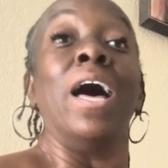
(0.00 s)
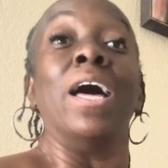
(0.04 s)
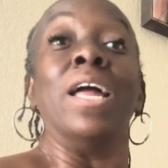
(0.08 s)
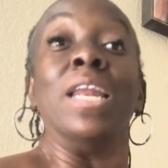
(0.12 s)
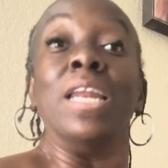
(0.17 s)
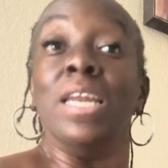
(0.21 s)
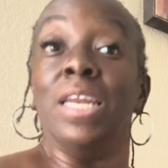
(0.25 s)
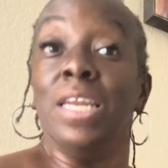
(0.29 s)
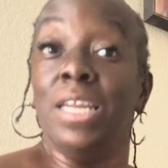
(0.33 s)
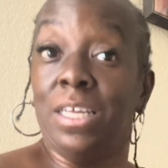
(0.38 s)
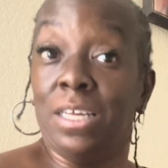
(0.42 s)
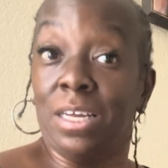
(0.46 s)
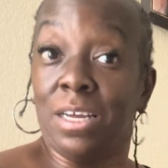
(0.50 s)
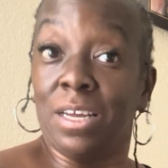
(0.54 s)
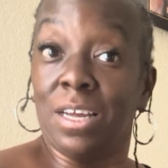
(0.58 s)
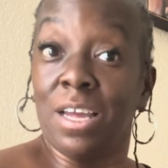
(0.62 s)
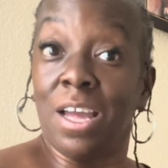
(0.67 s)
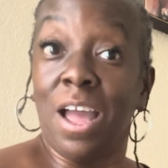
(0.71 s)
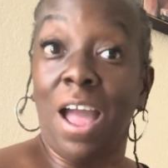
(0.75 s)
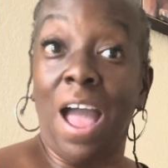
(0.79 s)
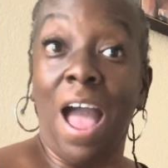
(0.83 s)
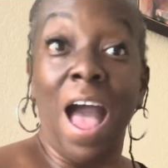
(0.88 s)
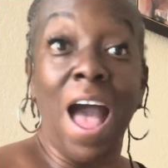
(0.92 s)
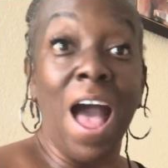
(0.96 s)
Look,
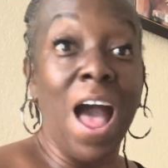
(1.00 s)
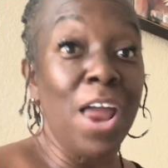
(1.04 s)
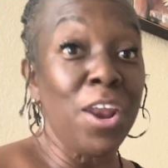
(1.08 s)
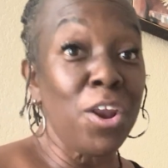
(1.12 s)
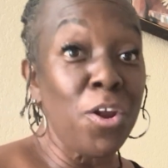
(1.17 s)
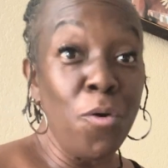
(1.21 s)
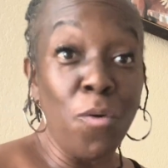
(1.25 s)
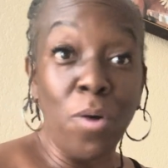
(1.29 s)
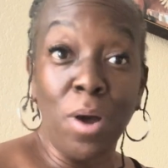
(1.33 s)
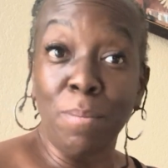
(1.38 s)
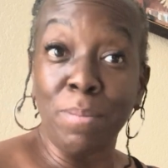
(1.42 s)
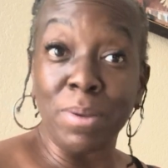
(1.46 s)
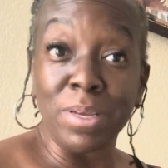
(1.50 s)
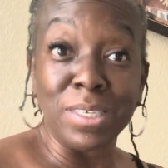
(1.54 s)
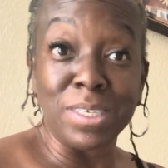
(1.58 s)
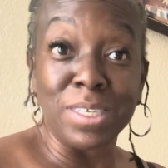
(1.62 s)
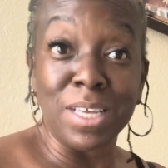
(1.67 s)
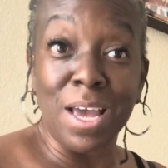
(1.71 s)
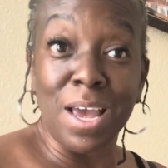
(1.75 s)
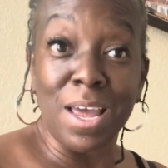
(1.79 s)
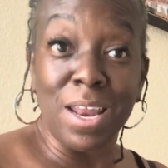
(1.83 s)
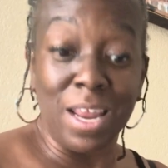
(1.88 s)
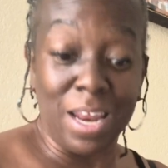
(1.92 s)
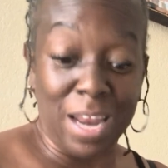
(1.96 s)
I know I'm
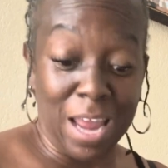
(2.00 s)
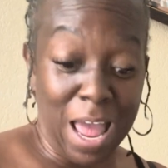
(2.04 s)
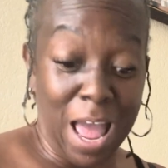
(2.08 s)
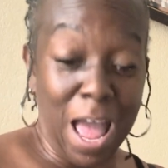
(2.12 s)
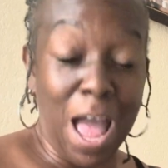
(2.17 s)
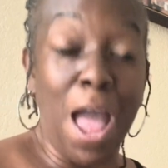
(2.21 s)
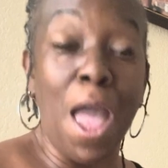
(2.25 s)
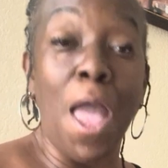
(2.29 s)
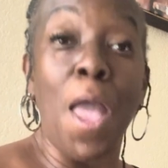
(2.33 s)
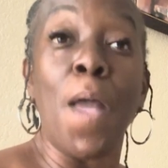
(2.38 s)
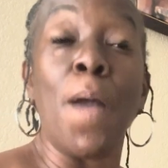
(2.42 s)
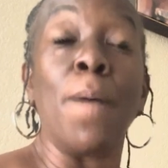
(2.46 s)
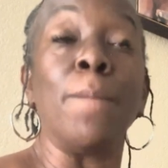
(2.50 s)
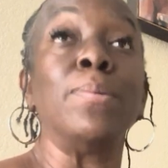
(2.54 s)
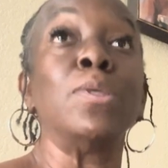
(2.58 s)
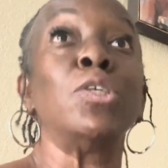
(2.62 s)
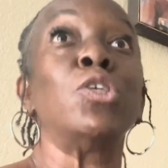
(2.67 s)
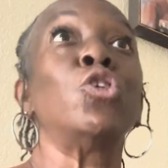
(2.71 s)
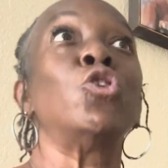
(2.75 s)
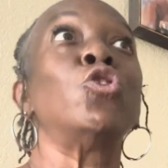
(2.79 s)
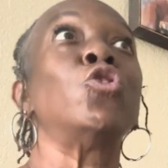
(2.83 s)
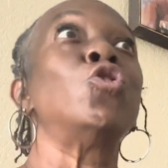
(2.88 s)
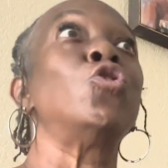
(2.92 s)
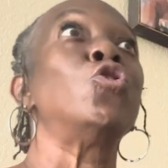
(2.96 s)
excited. I am
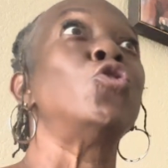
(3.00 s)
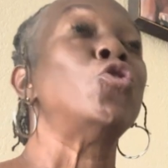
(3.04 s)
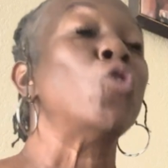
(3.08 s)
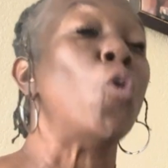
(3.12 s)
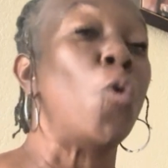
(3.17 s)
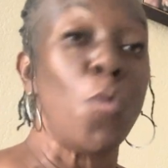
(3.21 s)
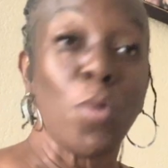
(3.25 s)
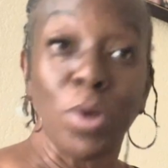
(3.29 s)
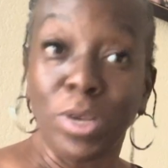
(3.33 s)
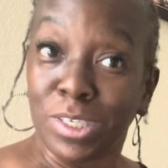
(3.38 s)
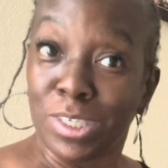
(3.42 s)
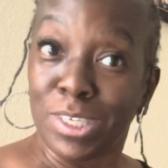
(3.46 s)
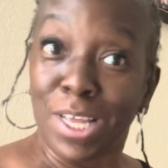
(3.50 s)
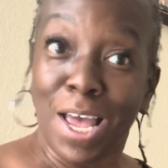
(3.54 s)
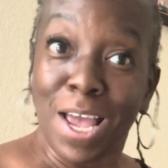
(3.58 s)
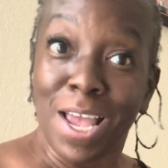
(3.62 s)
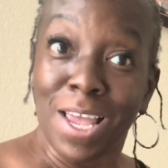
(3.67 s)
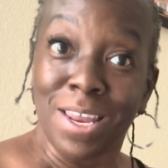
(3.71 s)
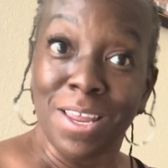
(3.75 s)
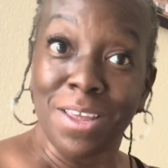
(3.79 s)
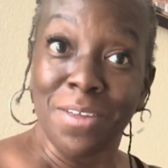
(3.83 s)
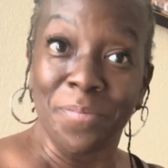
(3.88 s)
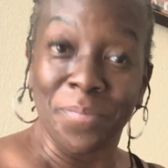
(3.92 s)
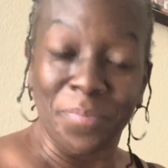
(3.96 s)
so
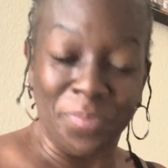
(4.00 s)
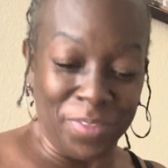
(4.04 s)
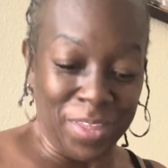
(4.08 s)
excited.